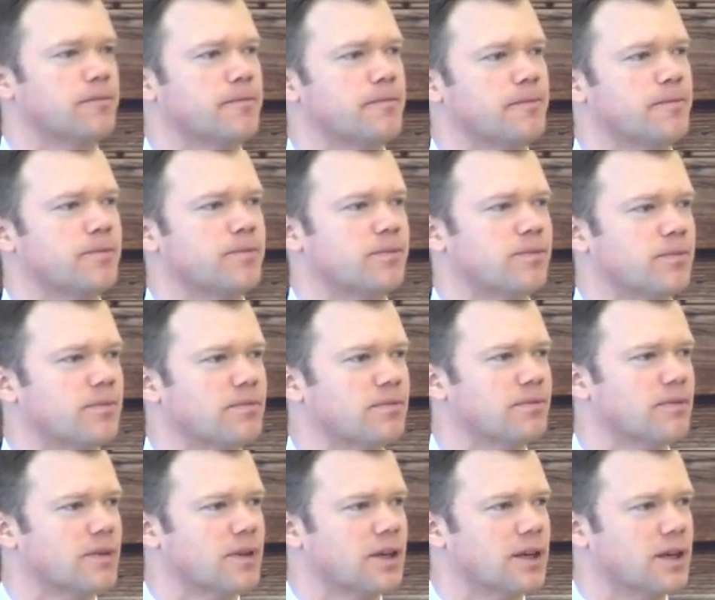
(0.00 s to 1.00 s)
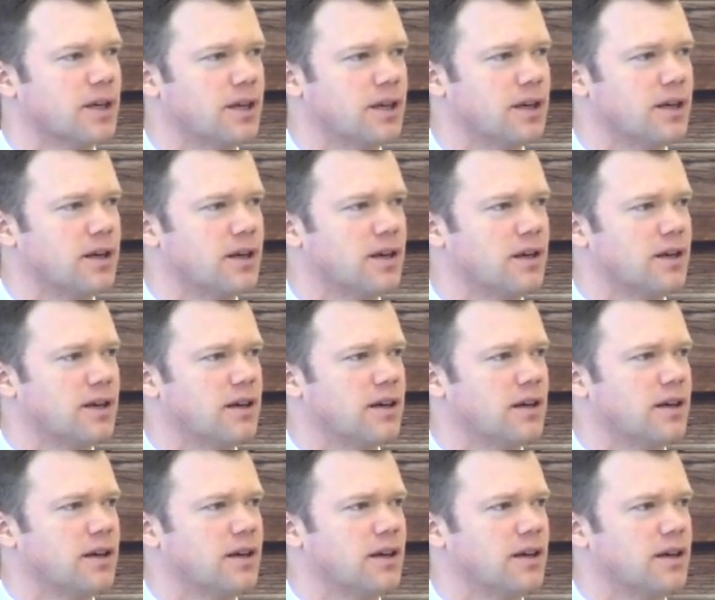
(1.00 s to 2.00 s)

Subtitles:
Nobody speaks.